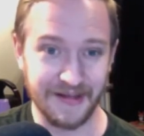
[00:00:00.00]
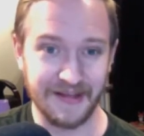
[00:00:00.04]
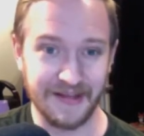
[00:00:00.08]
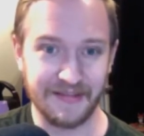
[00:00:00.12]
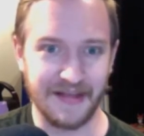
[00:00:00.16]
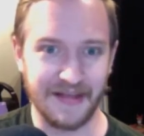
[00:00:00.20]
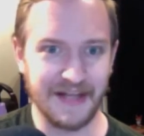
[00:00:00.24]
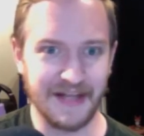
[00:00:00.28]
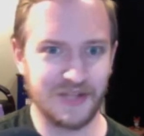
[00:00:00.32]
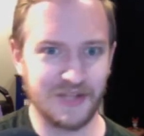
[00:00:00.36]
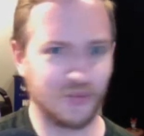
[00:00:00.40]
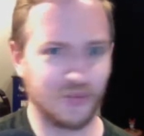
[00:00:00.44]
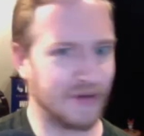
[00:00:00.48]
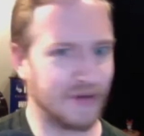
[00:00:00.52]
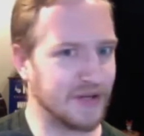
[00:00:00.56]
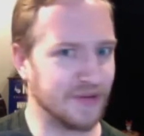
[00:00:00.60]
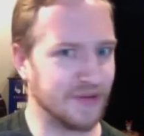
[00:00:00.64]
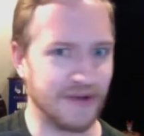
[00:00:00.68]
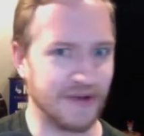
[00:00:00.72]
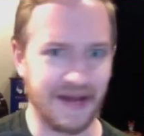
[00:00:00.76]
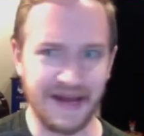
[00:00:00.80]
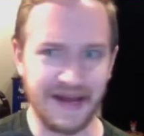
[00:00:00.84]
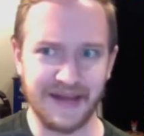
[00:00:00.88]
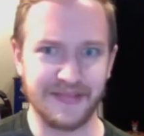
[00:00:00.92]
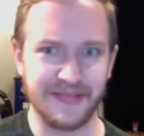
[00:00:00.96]
That's why you
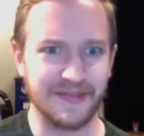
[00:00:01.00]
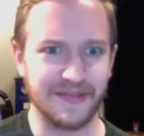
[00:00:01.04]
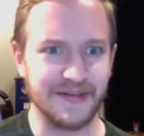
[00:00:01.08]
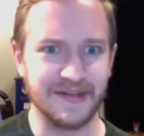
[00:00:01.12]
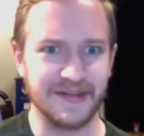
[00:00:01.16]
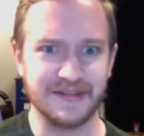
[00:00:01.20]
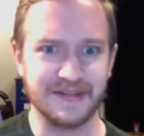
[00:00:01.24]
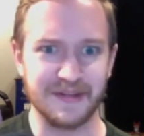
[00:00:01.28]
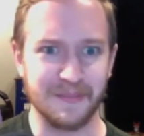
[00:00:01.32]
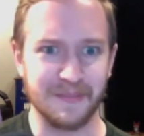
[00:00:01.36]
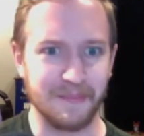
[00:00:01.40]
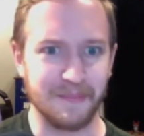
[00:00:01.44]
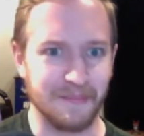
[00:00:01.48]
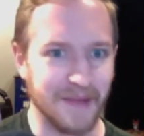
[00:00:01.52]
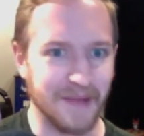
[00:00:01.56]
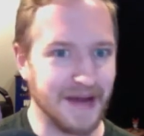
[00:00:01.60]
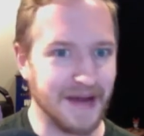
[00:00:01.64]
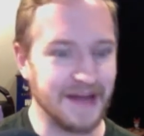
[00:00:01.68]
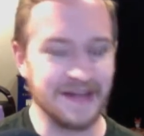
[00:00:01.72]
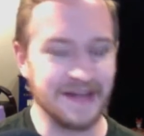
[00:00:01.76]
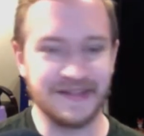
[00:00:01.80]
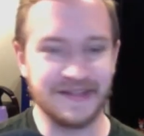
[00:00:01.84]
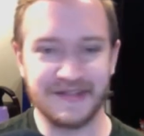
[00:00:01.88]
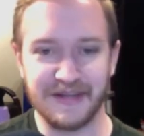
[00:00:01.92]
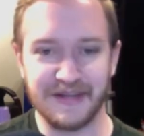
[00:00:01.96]
had these
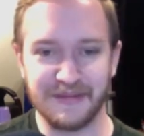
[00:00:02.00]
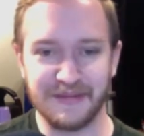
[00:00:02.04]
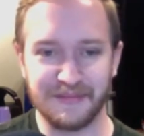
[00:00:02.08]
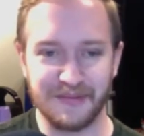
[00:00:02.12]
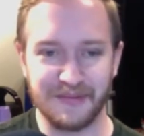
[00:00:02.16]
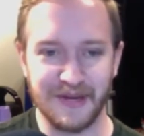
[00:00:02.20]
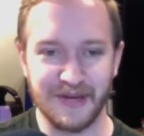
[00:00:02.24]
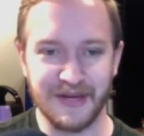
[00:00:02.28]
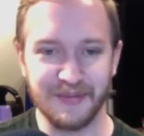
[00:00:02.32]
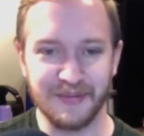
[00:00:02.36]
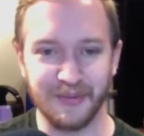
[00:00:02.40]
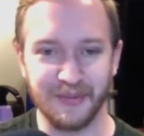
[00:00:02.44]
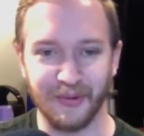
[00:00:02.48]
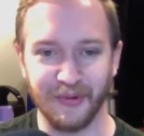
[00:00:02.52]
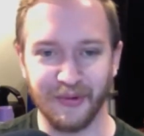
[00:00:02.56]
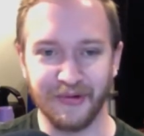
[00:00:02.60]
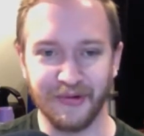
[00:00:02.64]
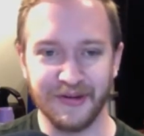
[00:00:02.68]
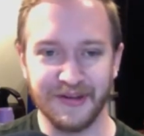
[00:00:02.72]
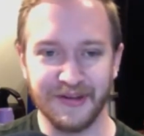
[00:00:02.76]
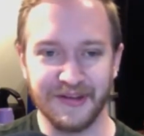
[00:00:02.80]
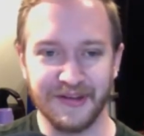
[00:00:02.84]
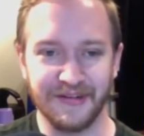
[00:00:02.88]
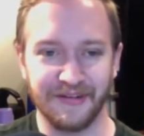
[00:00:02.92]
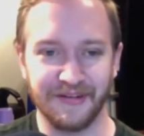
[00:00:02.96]
amazing people
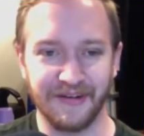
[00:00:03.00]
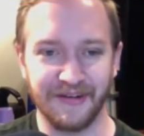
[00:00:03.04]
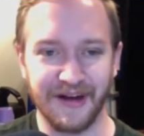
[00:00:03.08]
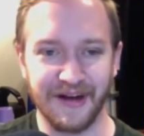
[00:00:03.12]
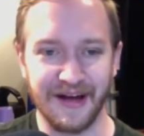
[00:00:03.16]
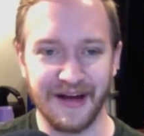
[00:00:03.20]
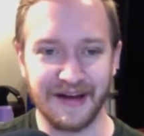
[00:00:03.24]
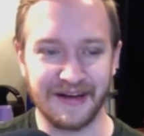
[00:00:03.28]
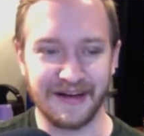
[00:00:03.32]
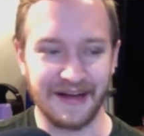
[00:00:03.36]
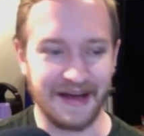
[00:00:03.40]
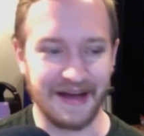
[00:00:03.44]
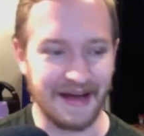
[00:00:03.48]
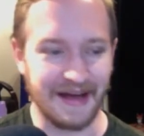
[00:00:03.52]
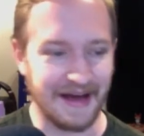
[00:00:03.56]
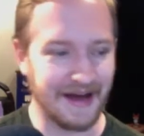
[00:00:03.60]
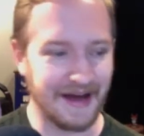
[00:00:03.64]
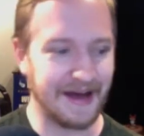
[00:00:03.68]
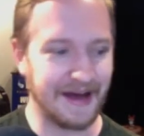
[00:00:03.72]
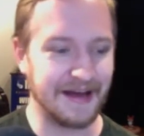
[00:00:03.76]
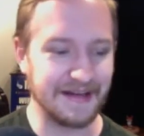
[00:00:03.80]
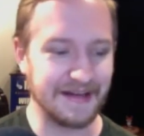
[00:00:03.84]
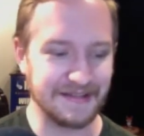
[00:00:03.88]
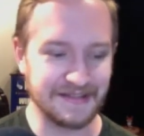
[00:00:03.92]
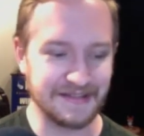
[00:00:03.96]
like
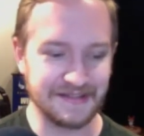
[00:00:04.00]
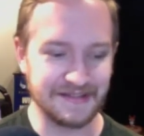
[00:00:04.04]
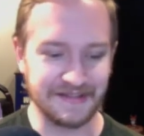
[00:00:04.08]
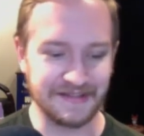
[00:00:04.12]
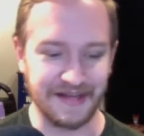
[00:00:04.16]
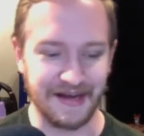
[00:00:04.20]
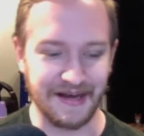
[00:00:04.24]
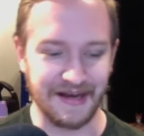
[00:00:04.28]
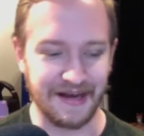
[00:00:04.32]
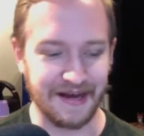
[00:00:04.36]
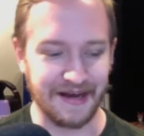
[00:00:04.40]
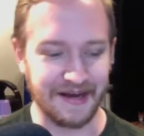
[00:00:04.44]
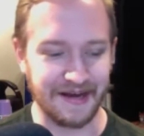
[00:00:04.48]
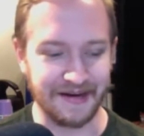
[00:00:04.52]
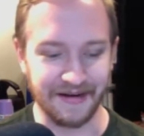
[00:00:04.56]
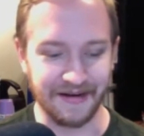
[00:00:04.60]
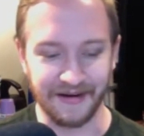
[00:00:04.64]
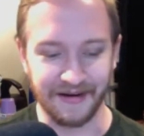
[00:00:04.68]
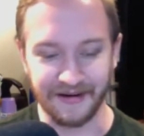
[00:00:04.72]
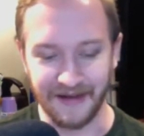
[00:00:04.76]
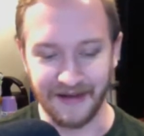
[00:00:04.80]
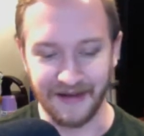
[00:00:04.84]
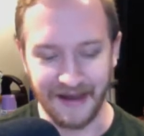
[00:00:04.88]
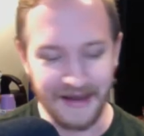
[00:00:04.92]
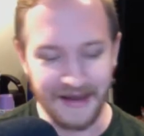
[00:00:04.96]
Einstein
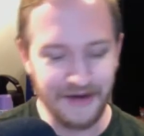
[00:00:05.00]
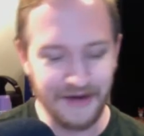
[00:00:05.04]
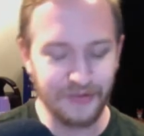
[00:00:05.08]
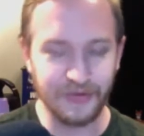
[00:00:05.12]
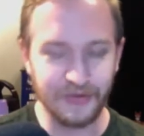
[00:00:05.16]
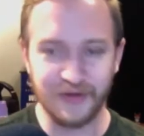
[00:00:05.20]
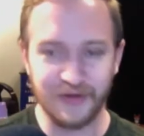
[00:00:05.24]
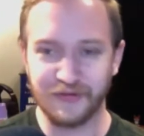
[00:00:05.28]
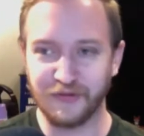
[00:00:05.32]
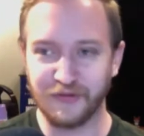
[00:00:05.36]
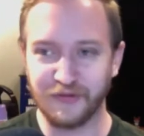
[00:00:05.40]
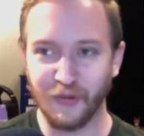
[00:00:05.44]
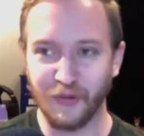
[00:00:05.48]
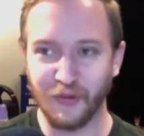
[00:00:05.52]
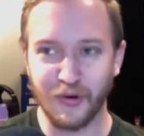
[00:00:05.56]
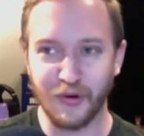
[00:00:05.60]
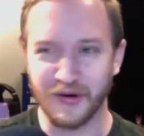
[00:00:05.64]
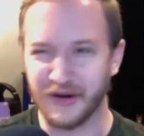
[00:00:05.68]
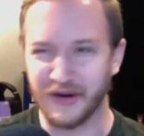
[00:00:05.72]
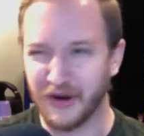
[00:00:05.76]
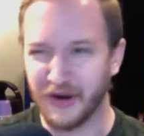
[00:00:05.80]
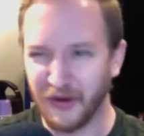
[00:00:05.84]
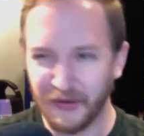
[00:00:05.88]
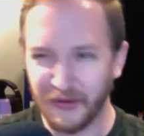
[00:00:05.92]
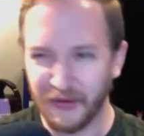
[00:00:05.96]
and Henry Ford
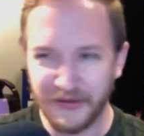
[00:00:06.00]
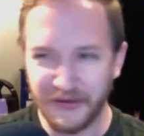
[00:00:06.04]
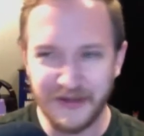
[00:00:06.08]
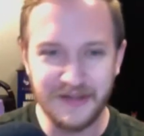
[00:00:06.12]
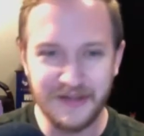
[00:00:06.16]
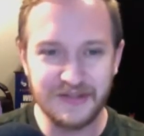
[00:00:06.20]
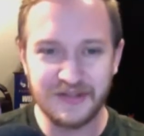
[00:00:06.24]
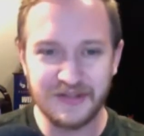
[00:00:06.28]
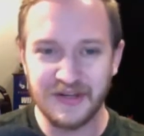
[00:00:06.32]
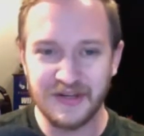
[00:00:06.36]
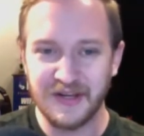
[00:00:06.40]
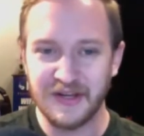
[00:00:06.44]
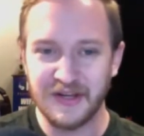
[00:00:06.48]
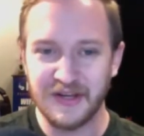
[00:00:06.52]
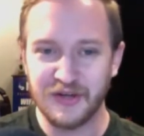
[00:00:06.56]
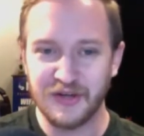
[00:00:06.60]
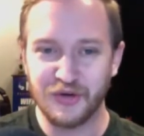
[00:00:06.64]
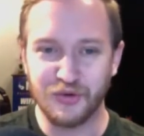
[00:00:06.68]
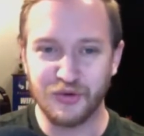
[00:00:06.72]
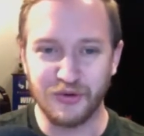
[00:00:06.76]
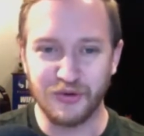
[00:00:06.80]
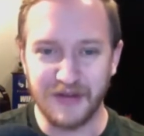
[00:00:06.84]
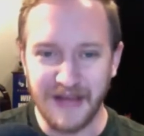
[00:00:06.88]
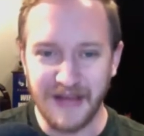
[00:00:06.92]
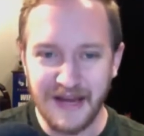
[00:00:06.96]
and all these
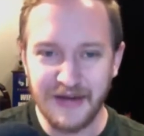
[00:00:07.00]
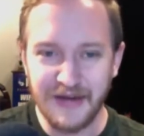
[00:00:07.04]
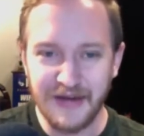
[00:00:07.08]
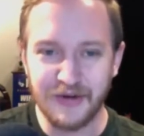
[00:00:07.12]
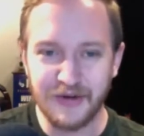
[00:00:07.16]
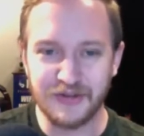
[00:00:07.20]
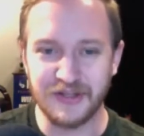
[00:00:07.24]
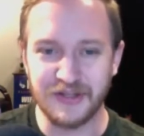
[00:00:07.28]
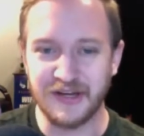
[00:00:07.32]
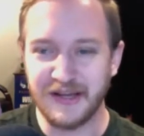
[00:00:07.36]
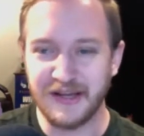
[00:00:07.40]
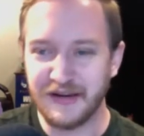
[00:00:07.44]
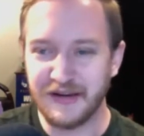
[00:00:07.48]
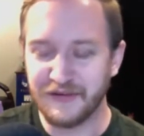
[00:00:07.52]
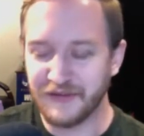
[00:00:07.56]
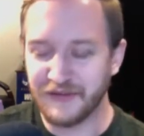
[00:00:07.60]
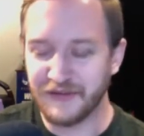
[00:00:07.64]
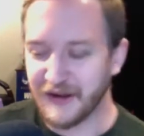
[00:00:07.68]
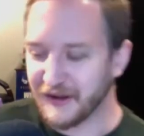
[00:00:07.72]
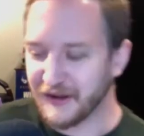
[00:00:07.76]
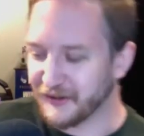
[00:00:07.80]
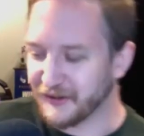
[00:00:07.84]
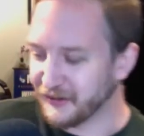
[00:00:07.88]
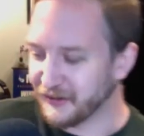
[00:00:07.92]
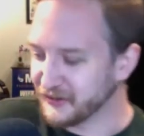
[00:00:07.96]
creators and
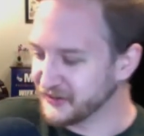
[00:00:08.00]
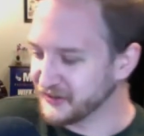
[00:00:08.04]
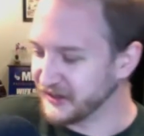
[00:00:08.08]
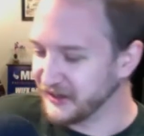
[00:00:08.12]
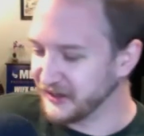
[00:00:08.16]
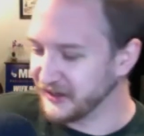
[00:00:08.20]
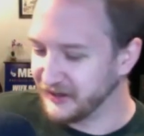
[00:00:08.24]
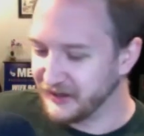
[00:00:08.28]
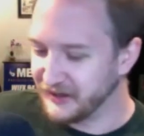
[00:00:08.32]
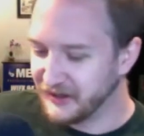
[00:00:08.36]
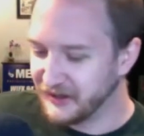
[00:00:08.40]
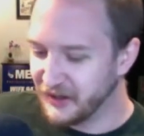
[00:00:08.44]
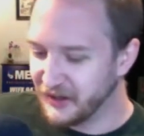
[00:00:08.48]
innovators and